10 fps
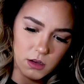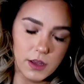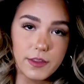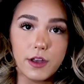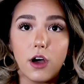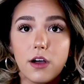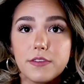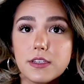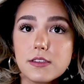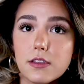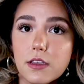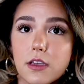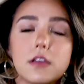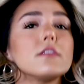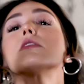And then
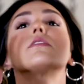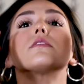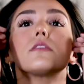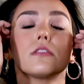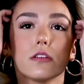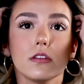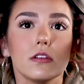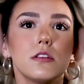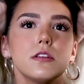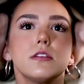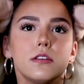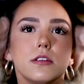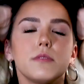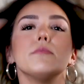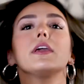obviously
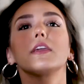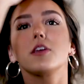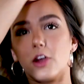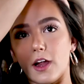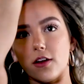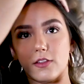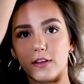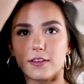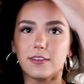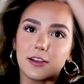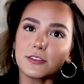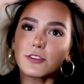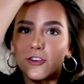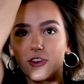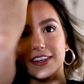making your hair look not
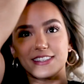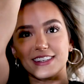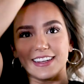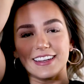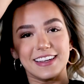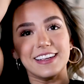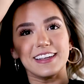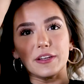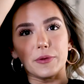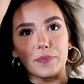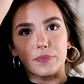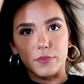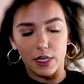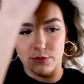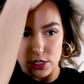so greasy.
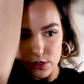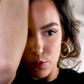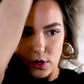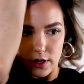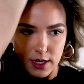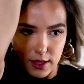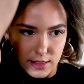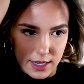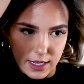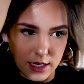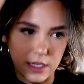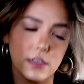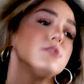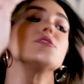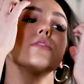But I'm just working that
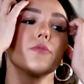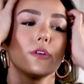into the